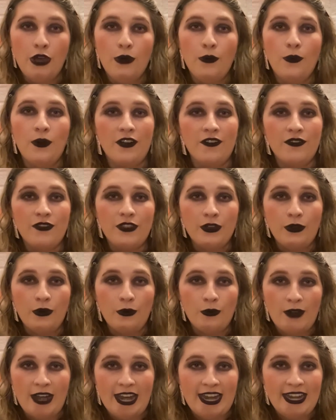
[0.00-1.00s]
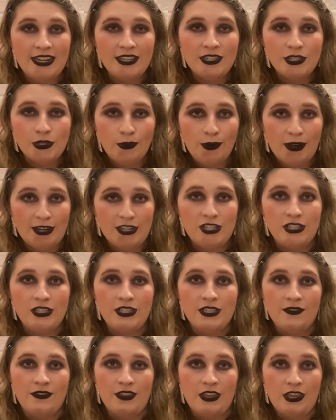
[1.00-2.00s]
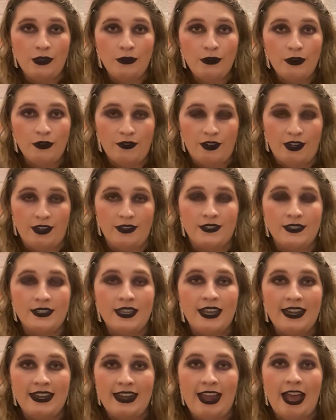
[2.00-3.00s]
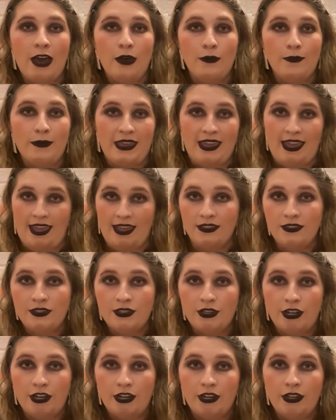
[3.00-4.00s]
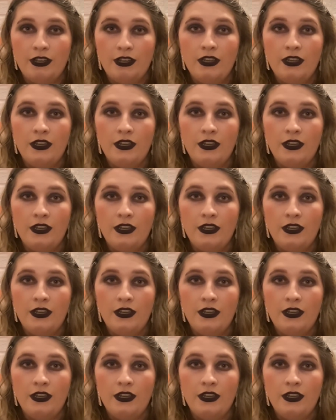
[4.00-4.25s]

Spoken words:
One of the greatest questions of the universe can now be answered.